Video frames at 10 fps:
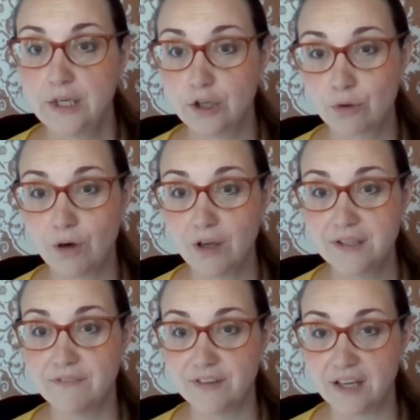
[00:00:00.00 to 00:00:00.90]
your
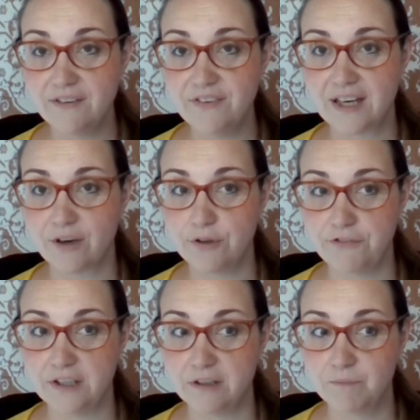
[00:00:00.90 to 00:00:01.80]
quality of life and how you
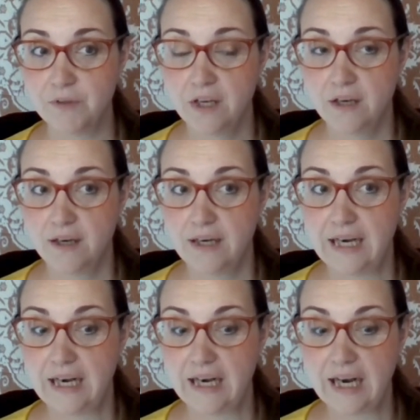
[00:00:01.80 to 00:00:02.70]
feel.
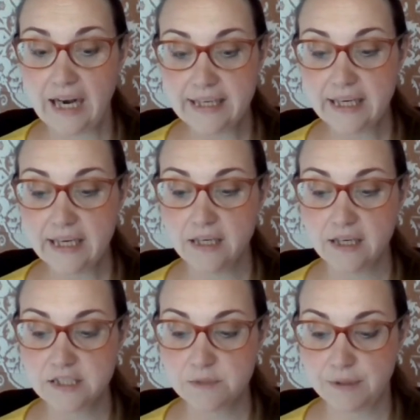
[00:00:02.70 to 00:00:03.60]
I can't
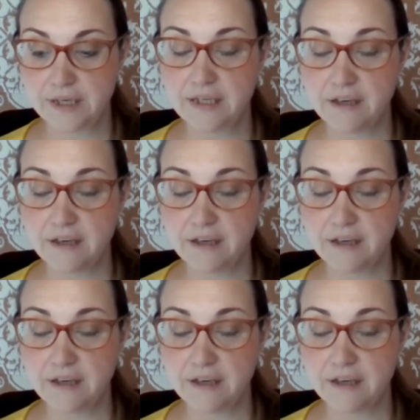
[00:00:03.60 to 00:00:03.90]
explain